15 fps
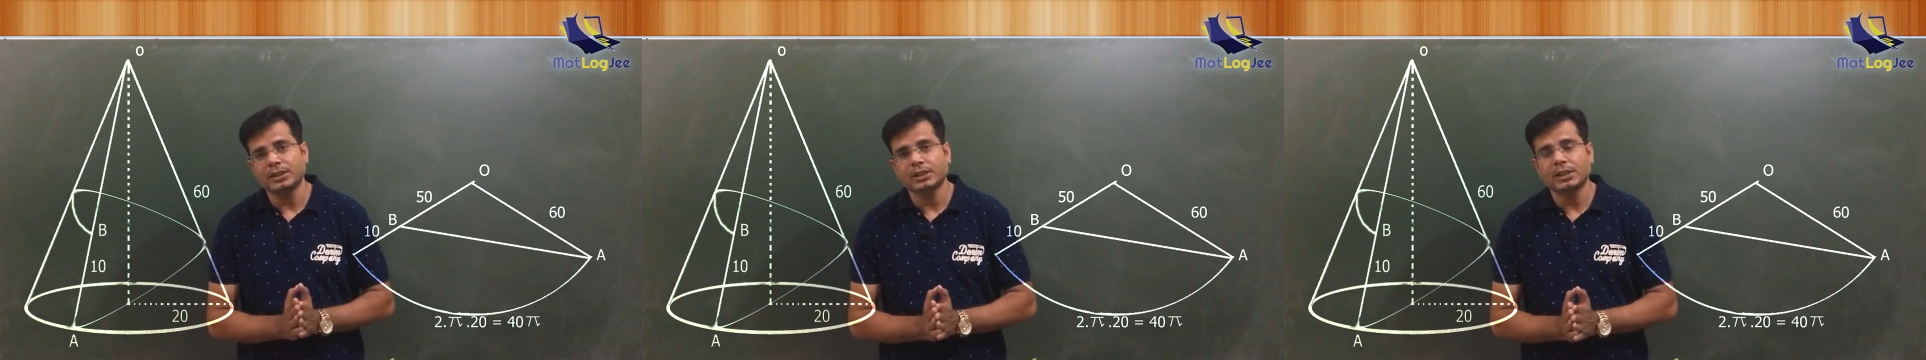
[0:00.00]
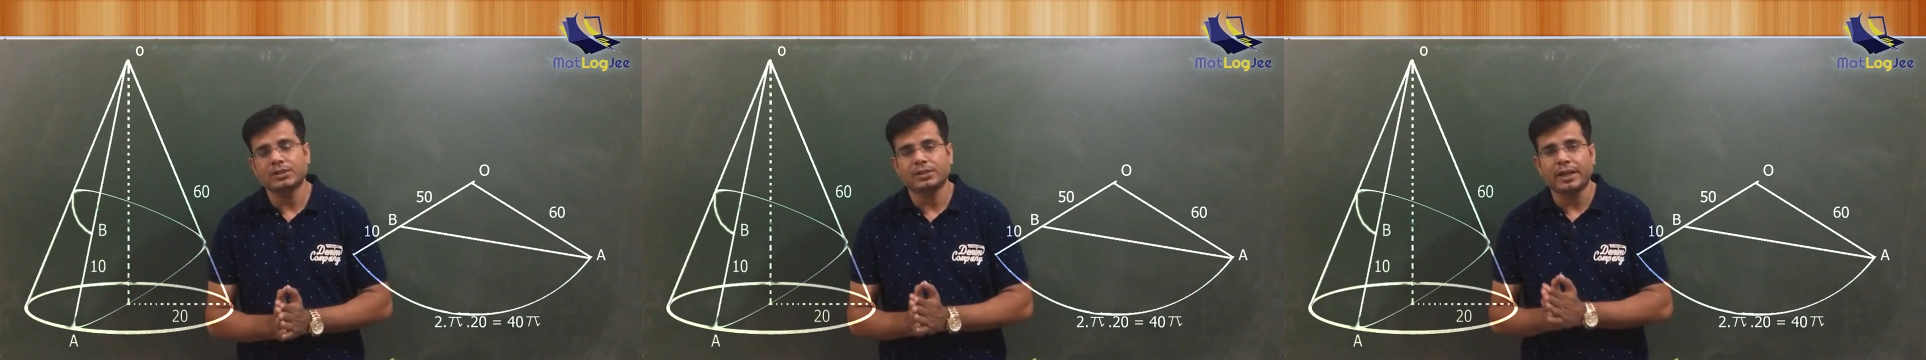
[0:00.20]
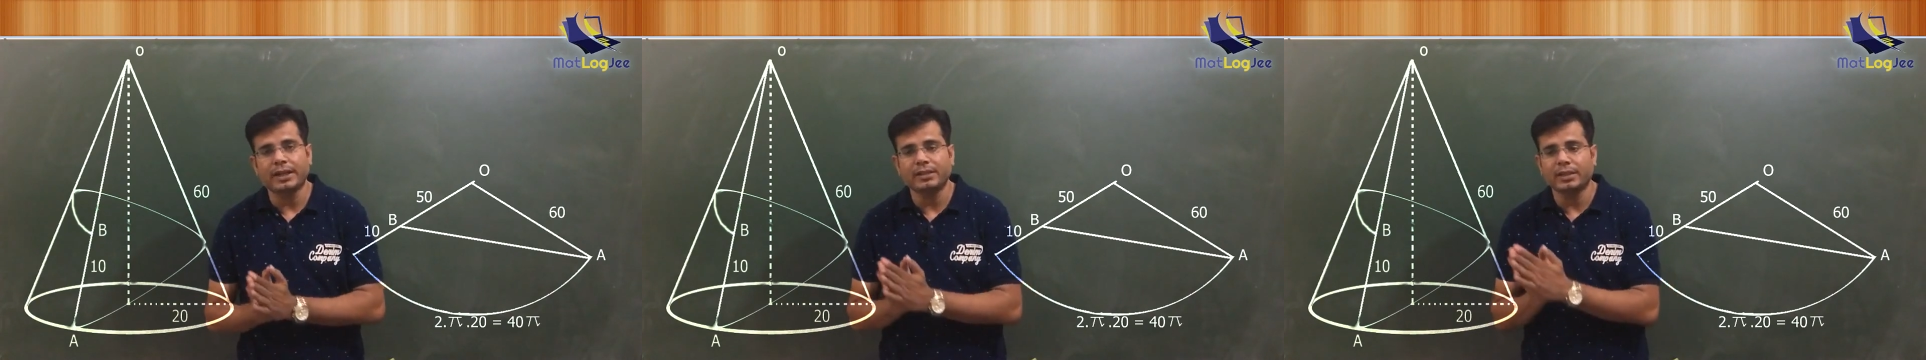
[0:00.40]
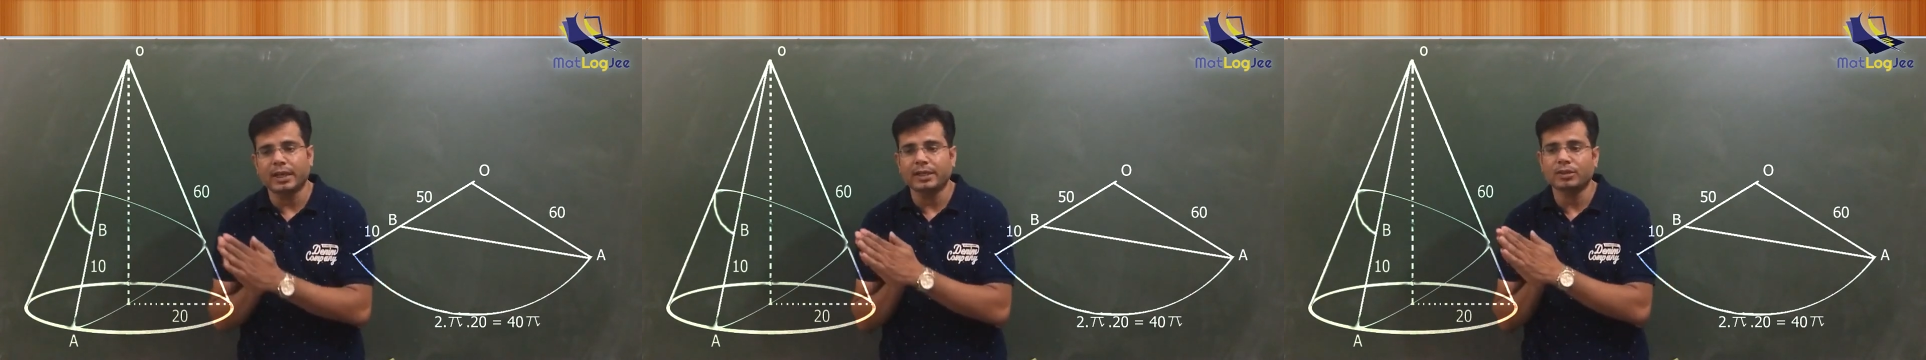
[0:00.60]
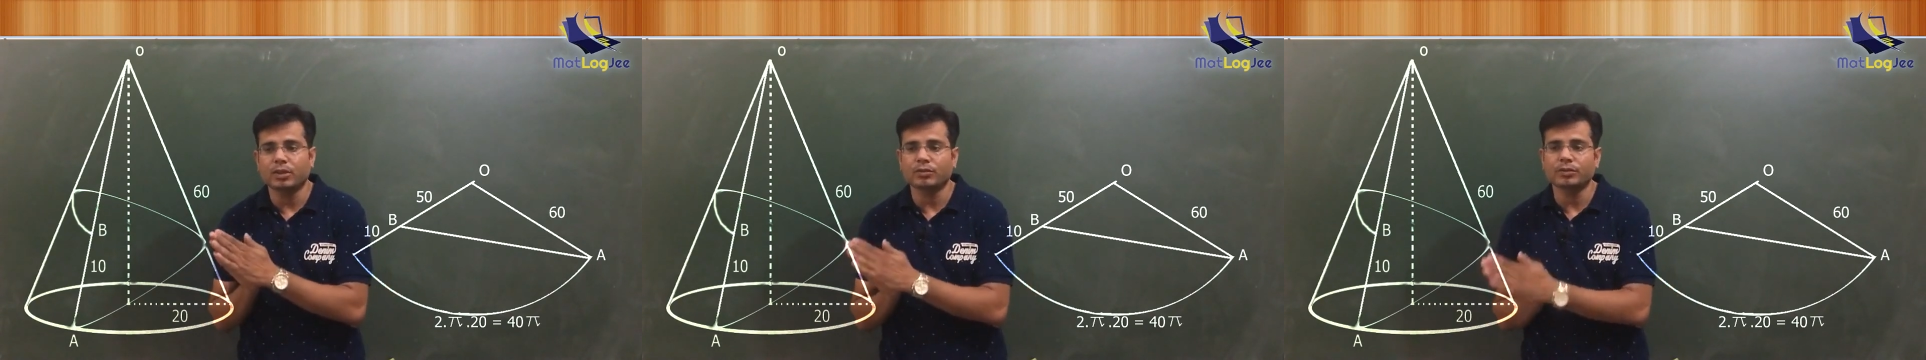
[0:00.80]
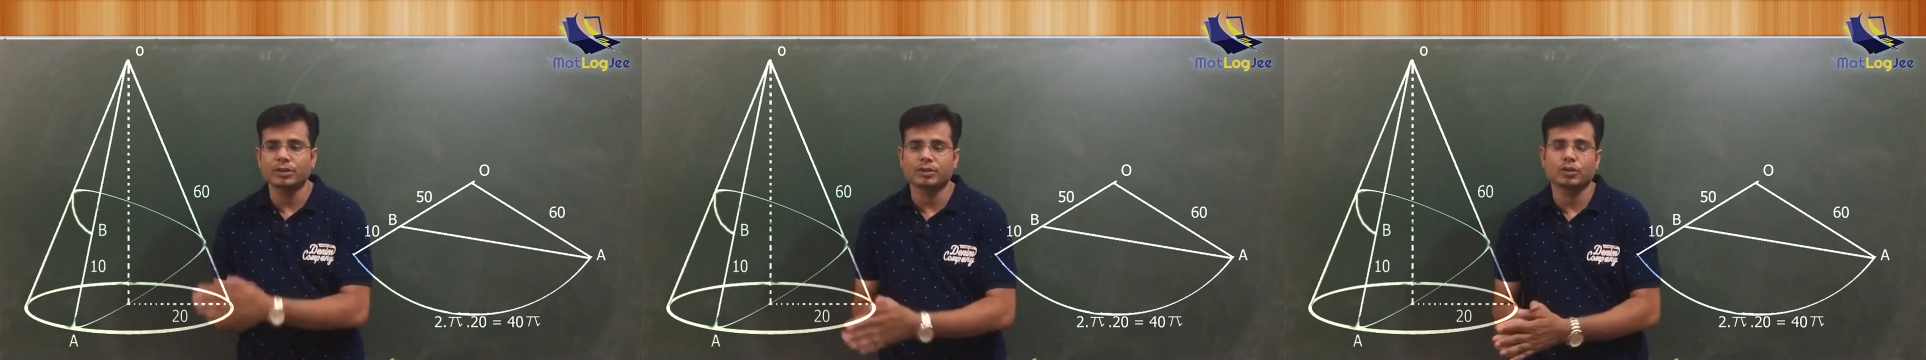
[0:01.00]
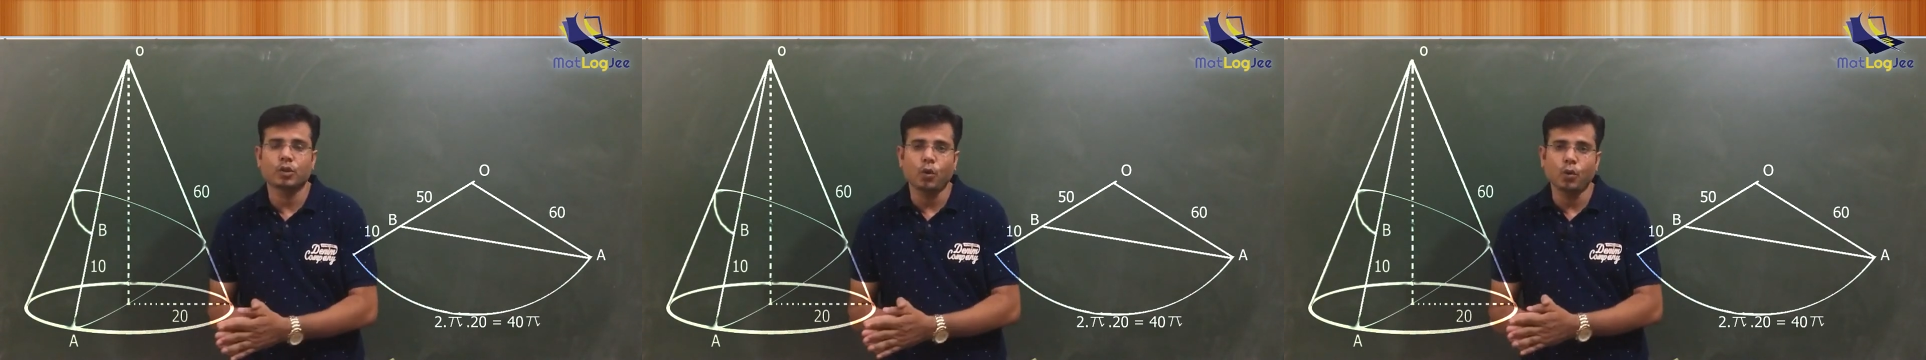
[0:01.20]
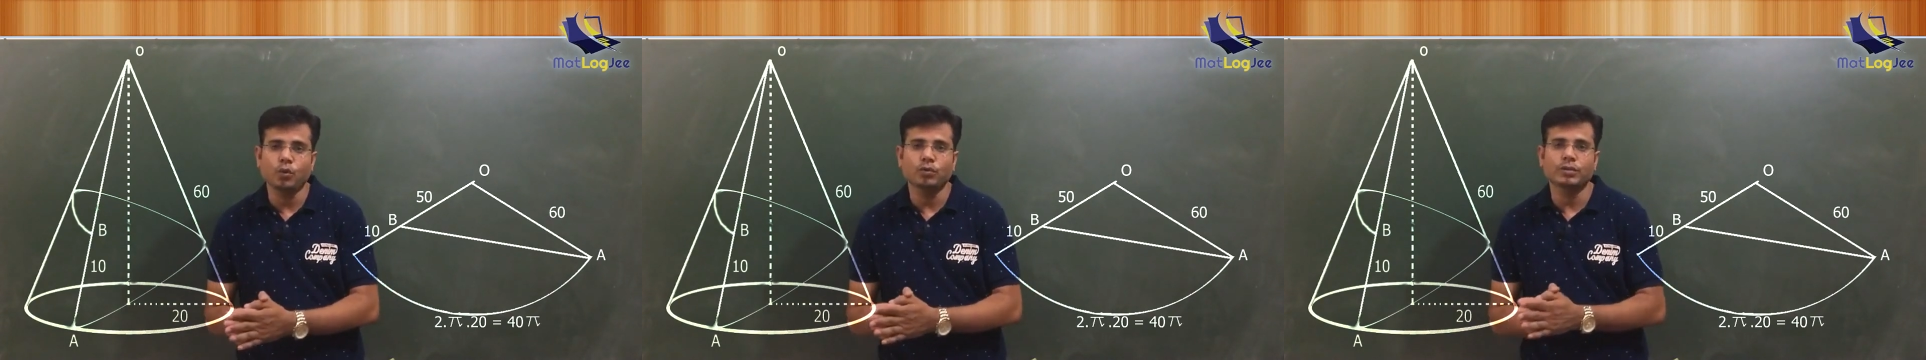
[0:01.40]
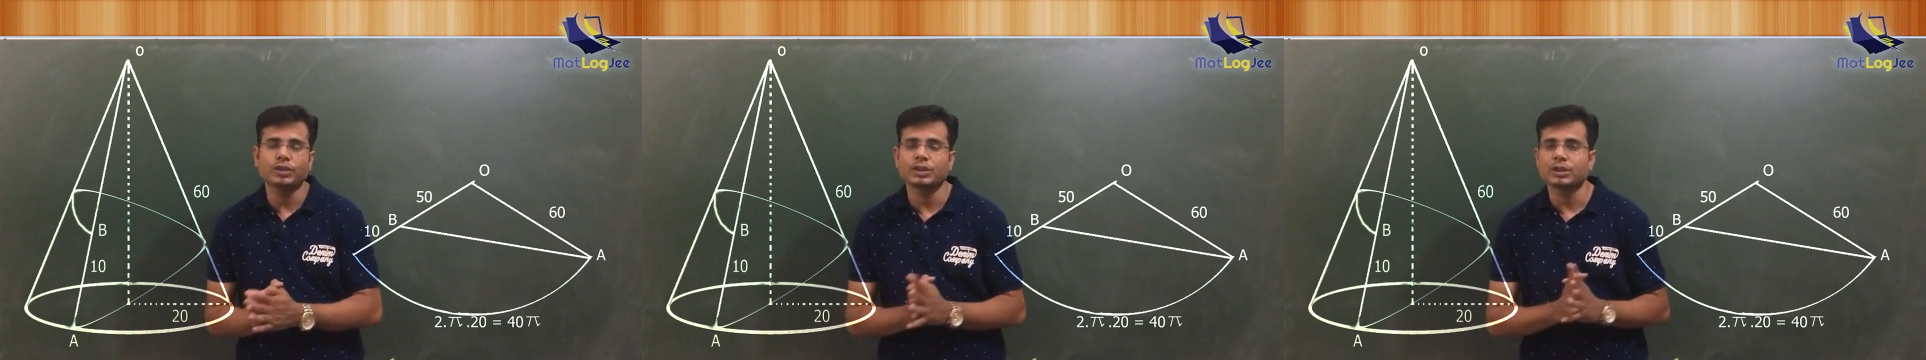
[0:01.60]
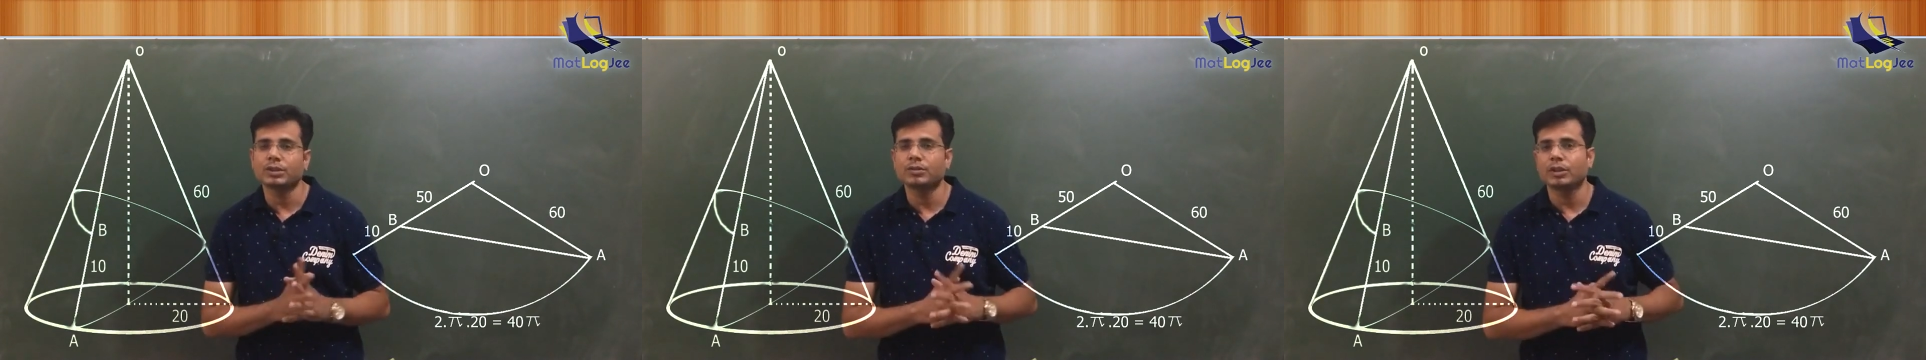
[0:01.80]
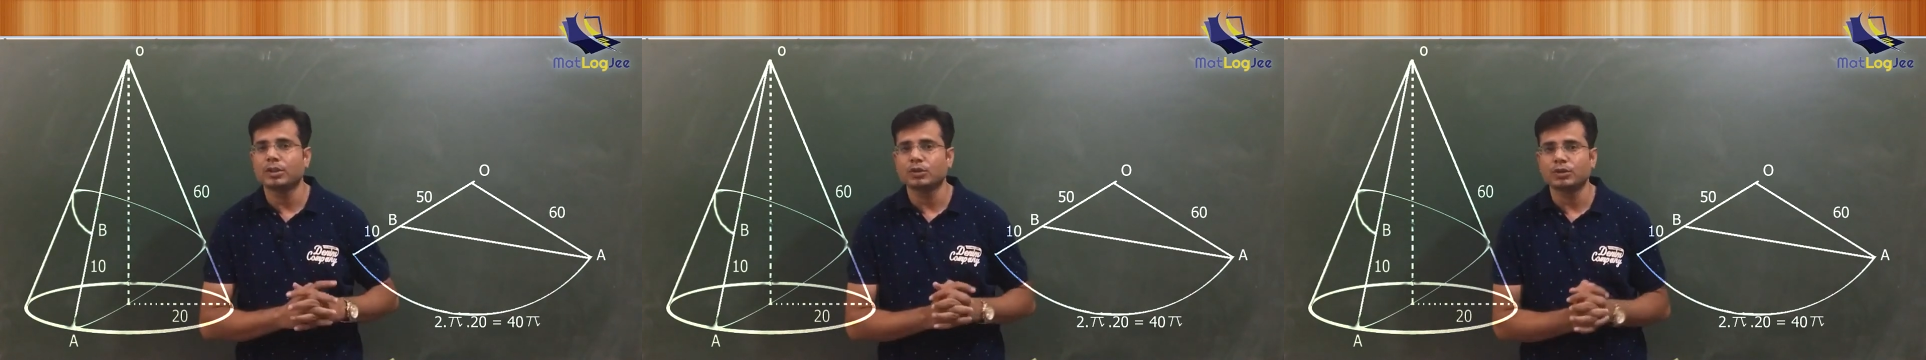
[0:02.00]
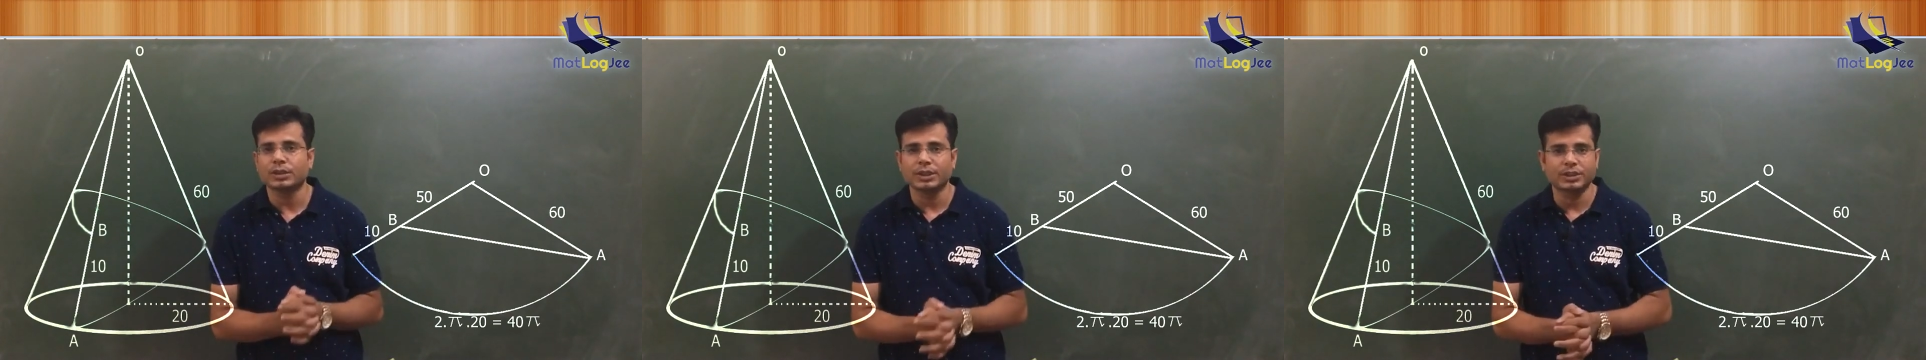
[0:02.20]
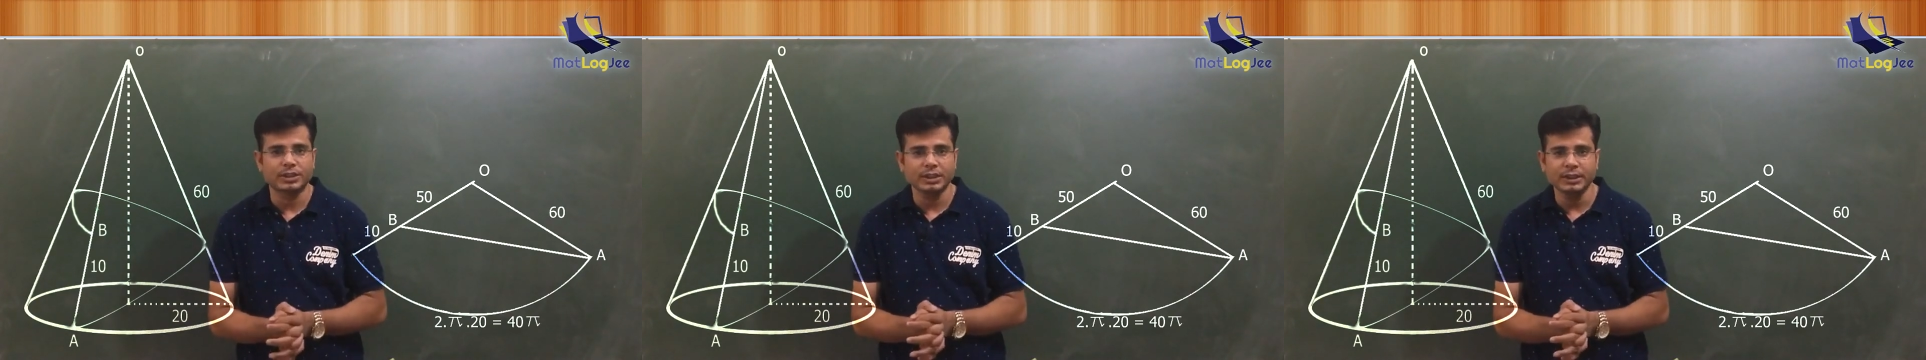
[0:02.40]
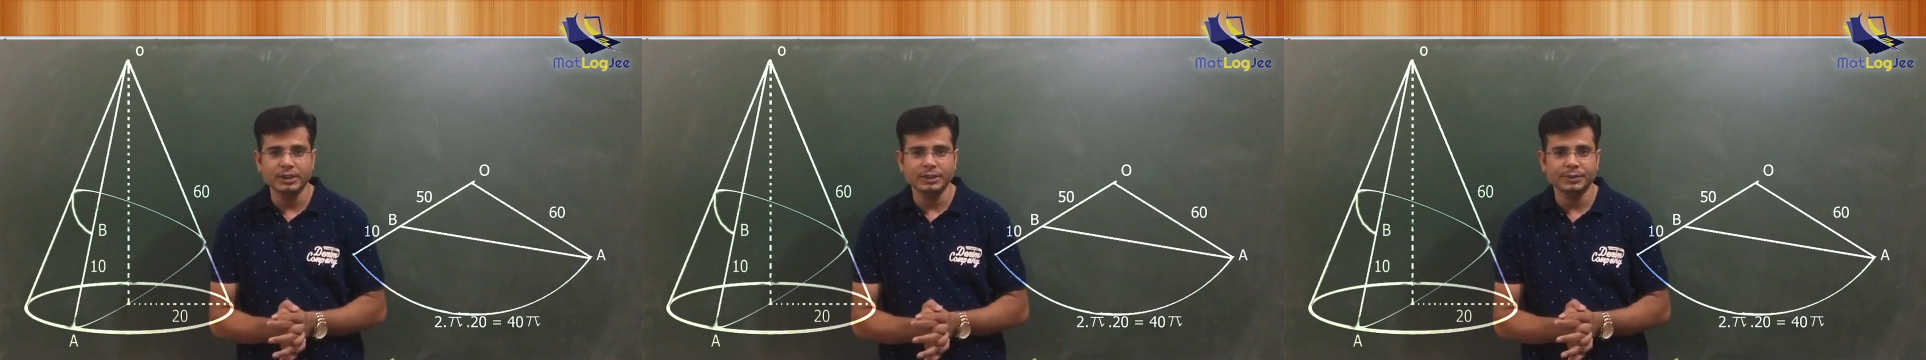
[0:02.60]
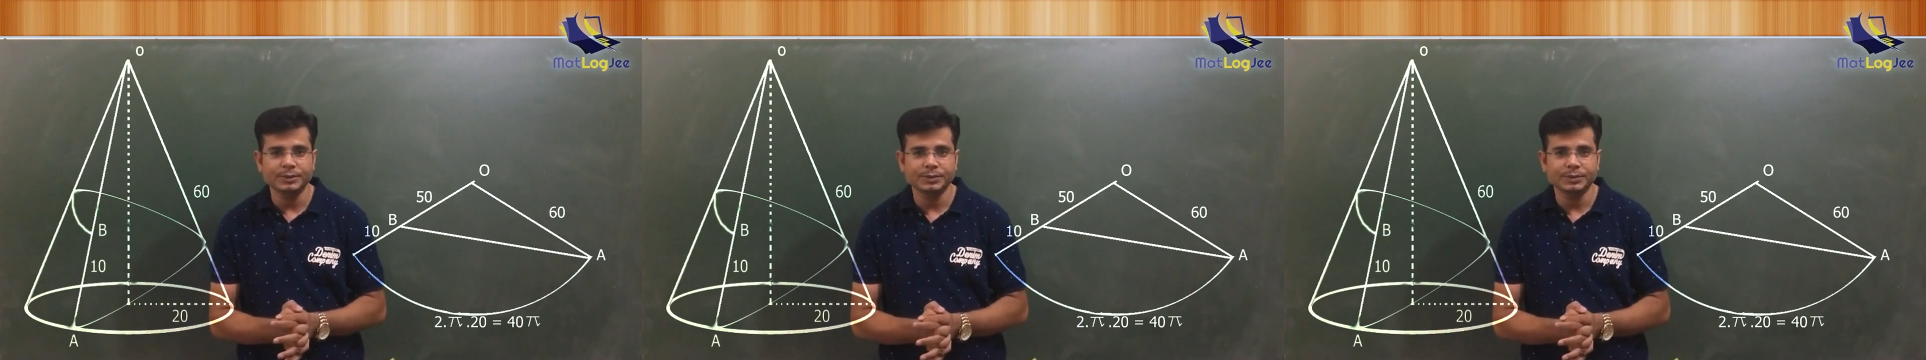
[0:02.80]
is the slant height of this cone, which is equal to sixty,